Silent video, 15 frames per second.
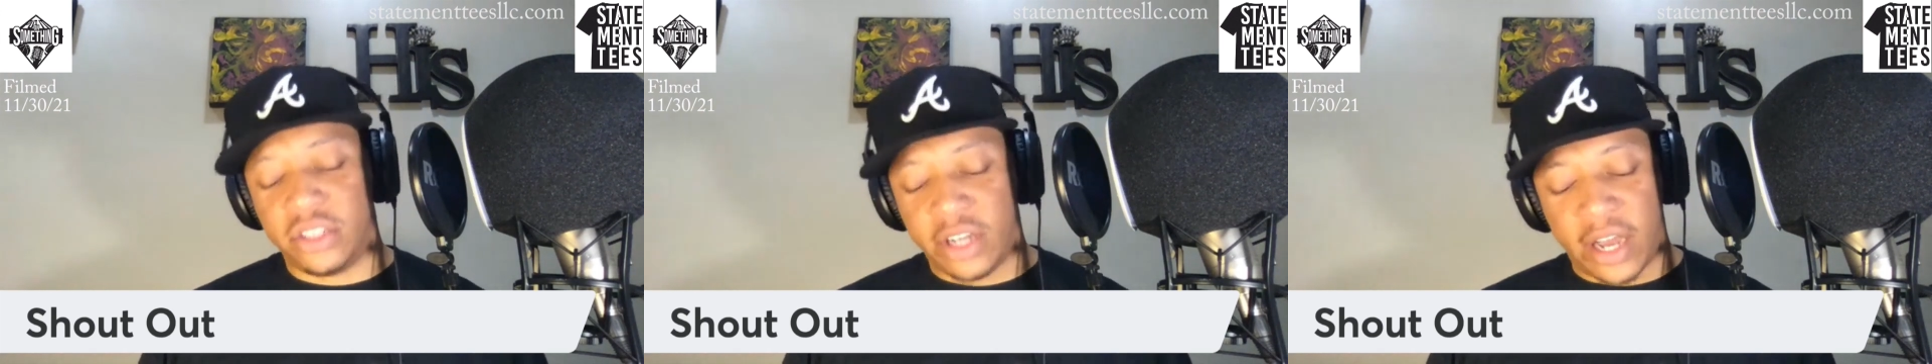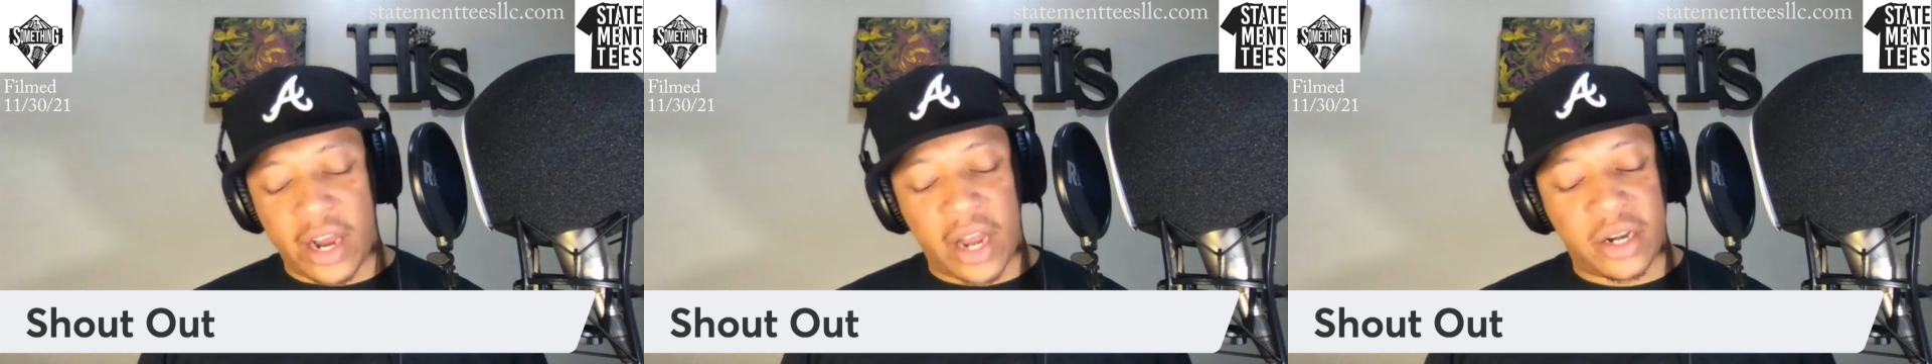
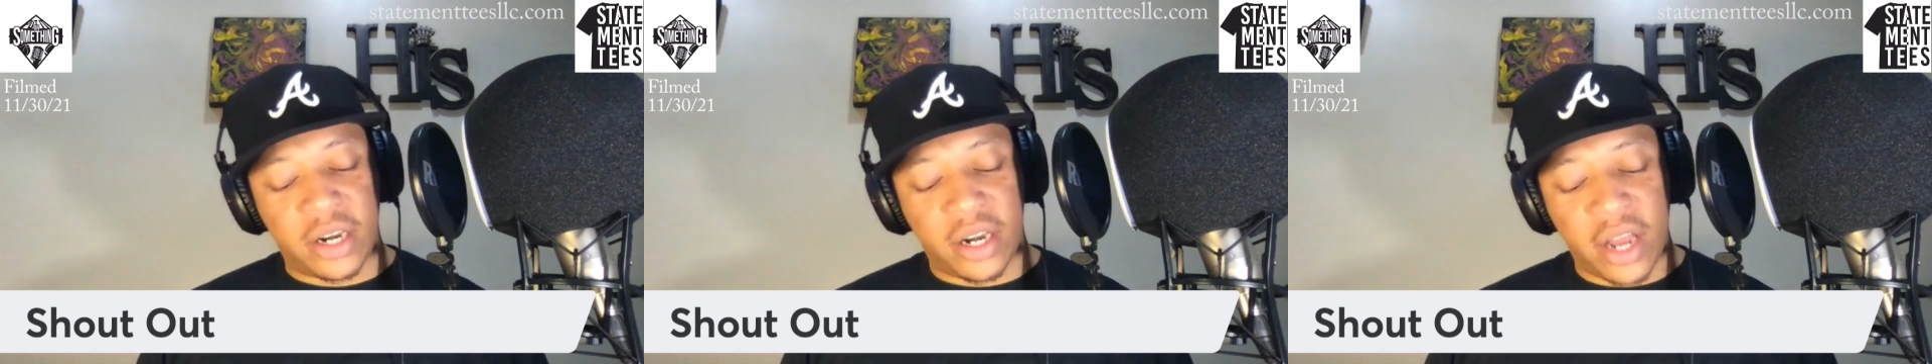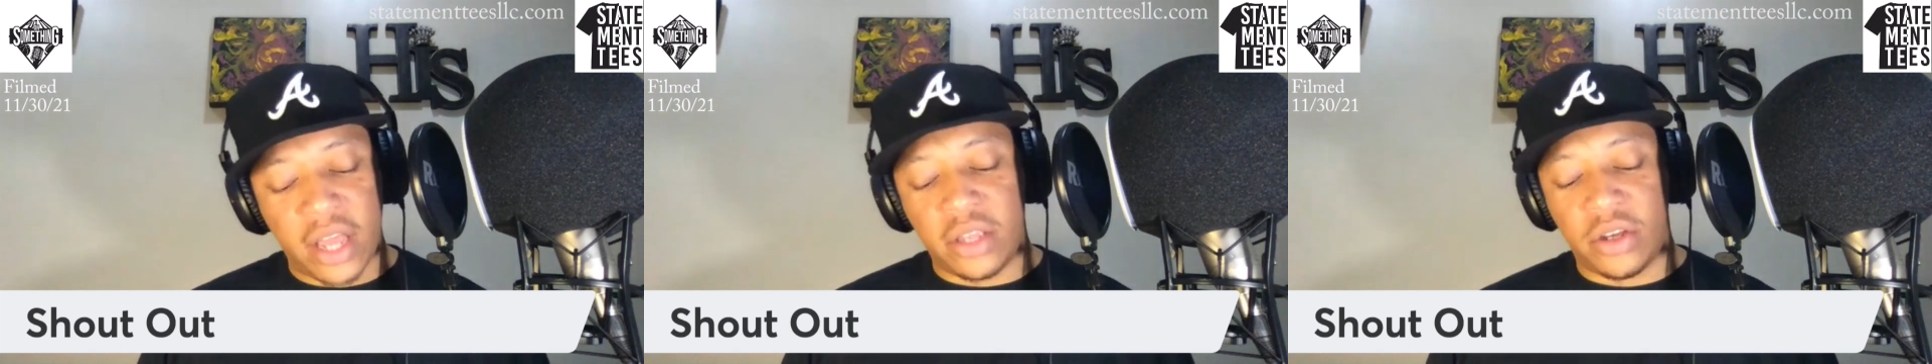Shout out
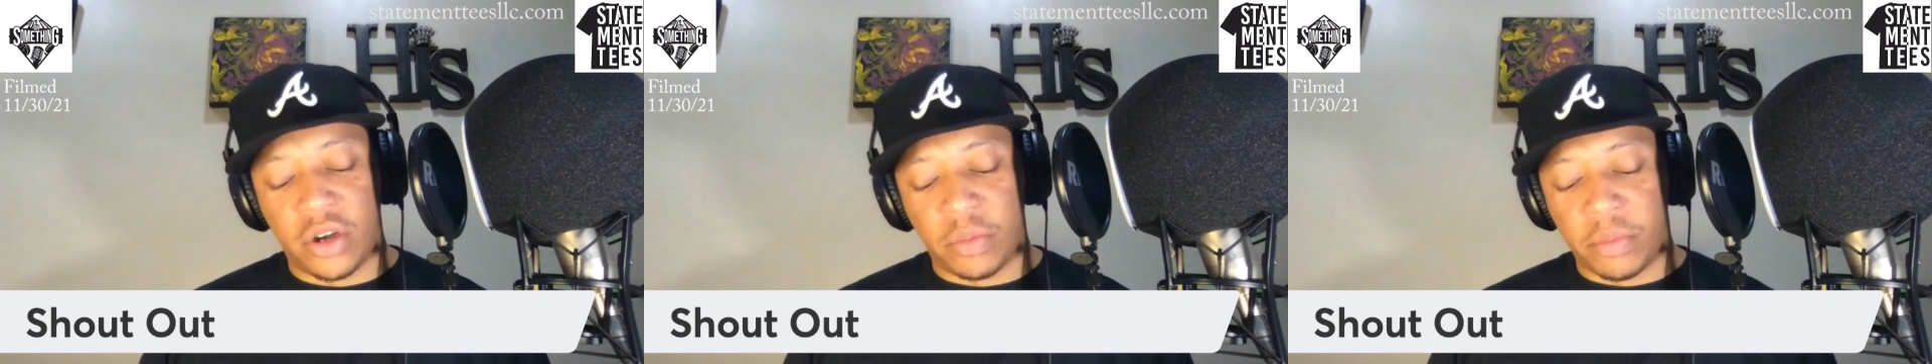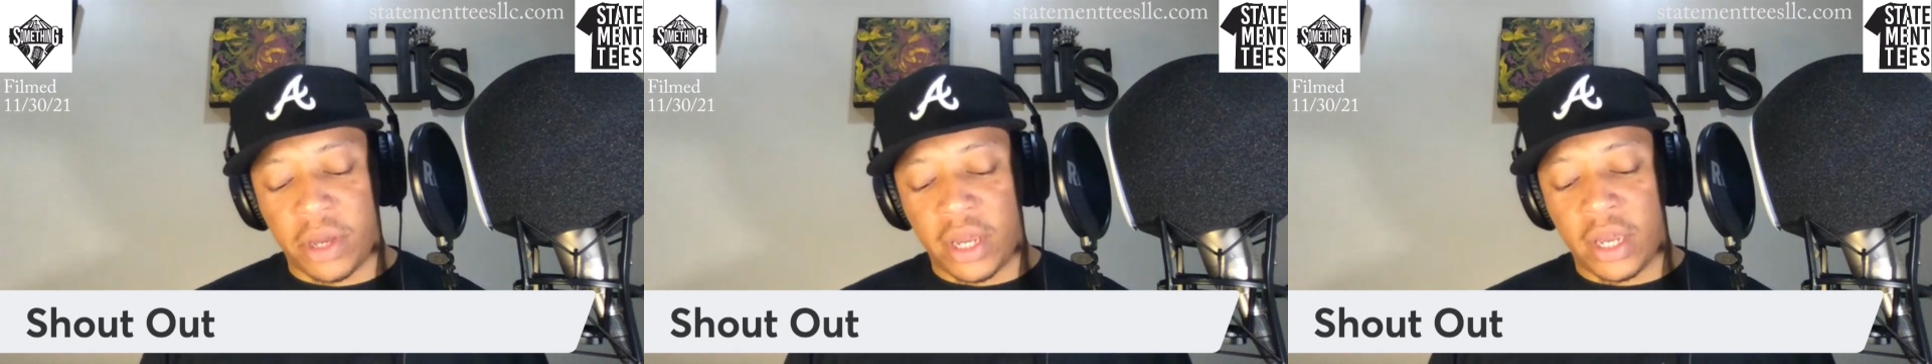to that
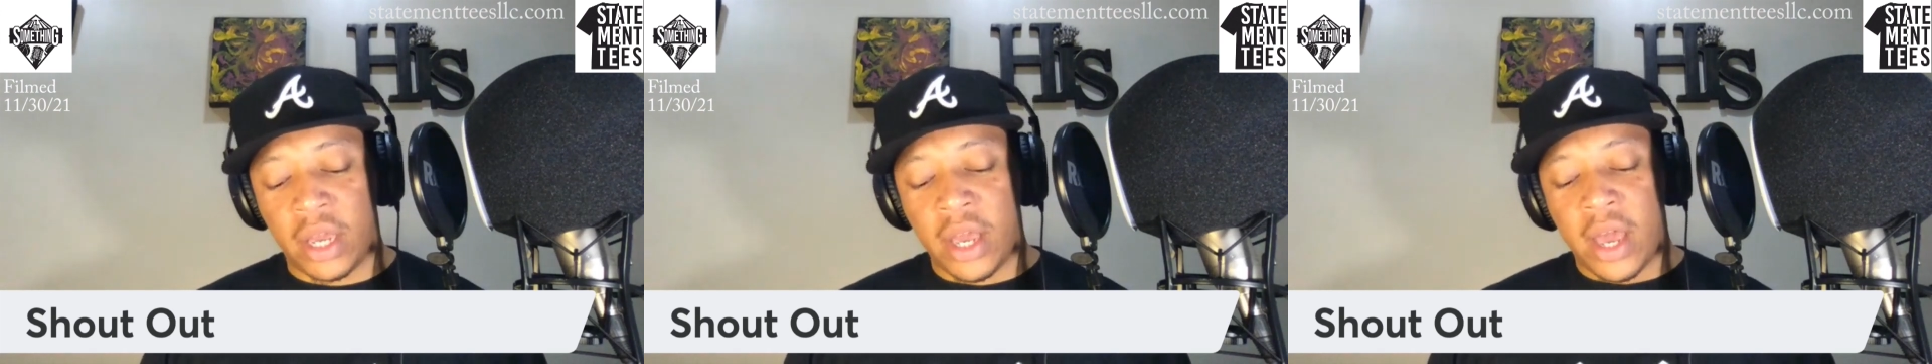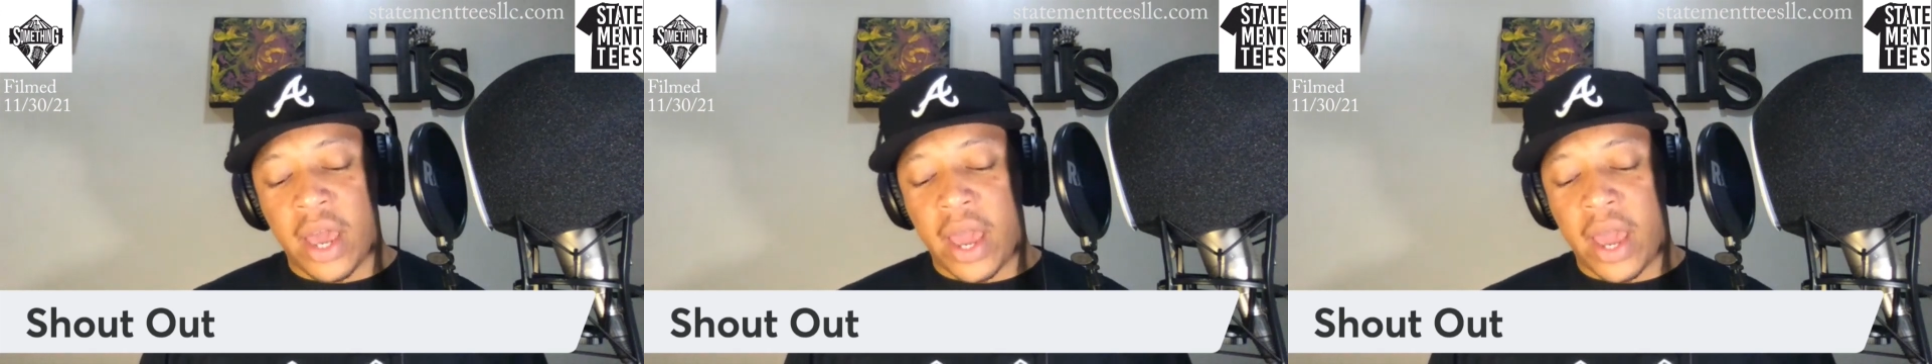young man.